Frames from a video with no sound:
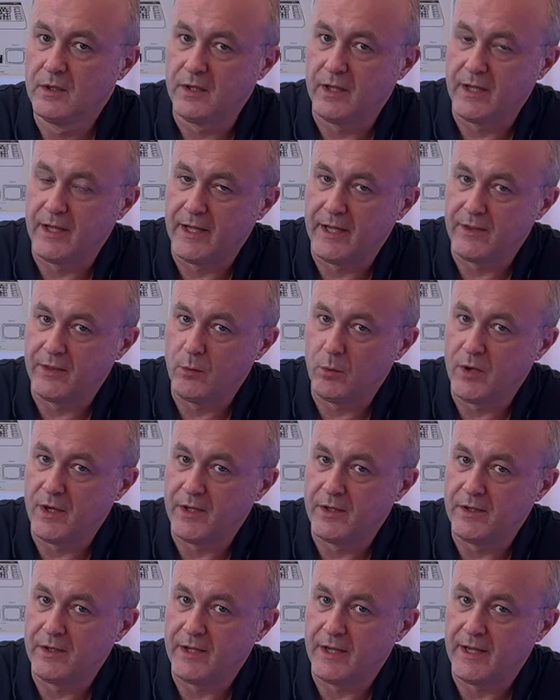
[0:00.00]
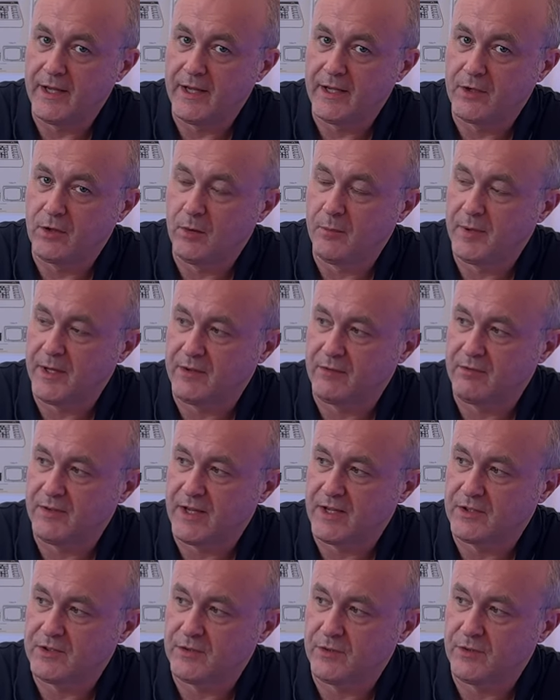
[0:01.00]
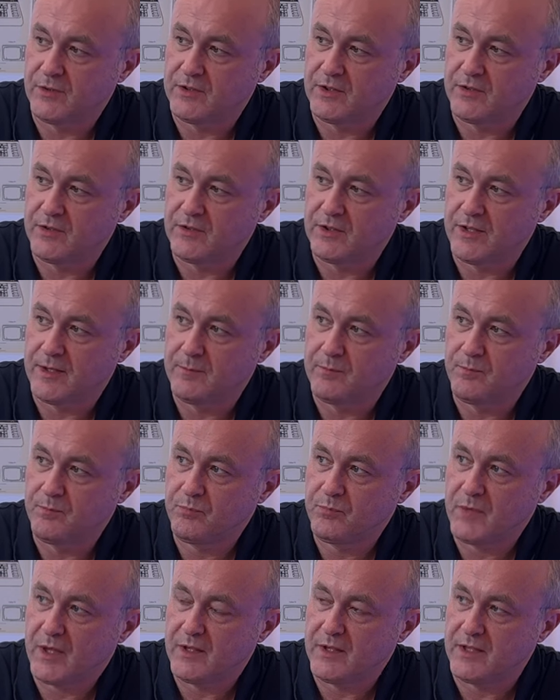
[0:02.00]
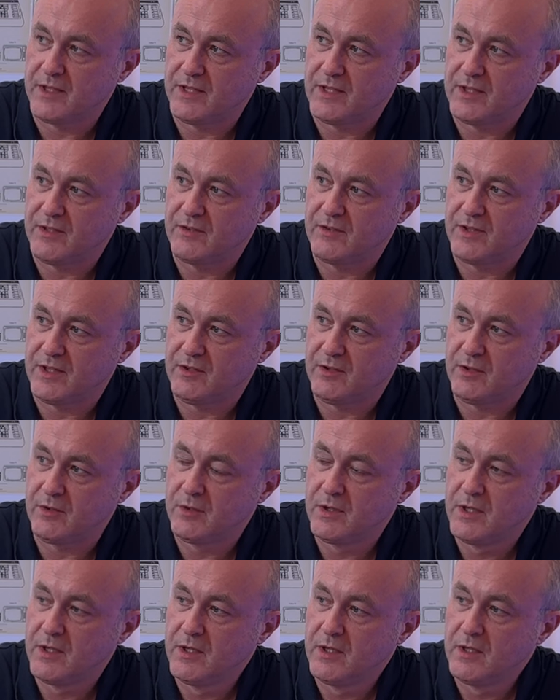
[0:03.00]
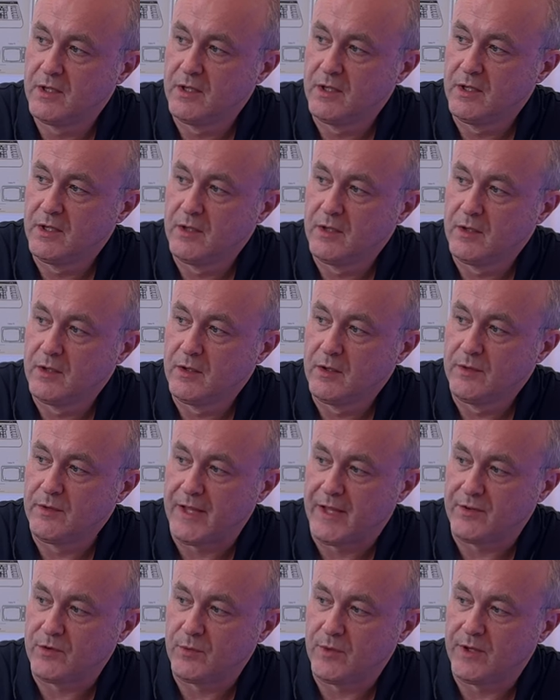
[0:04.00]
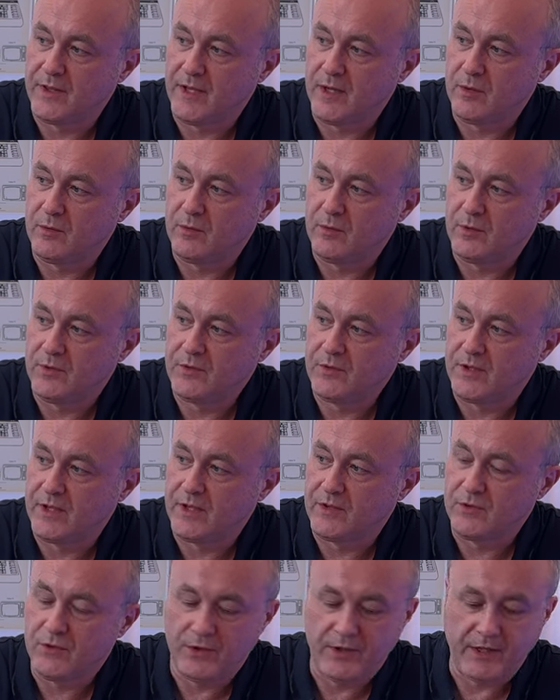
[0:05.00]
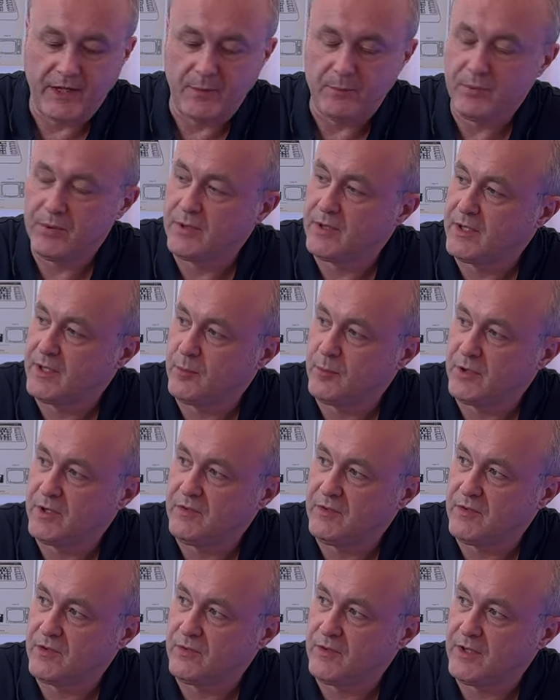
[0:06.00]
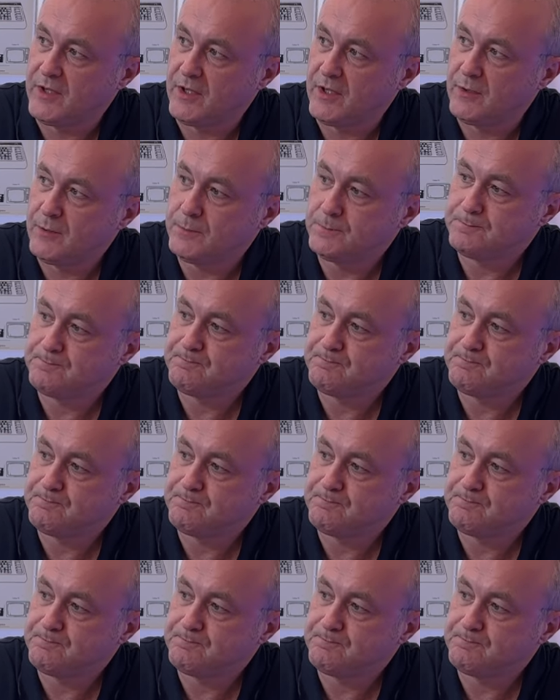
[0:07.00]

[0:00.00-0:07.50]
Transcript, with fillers: uh, the one uh, compact flash. So it's just um, DH0. That's why that was uh, turning up in a previous video.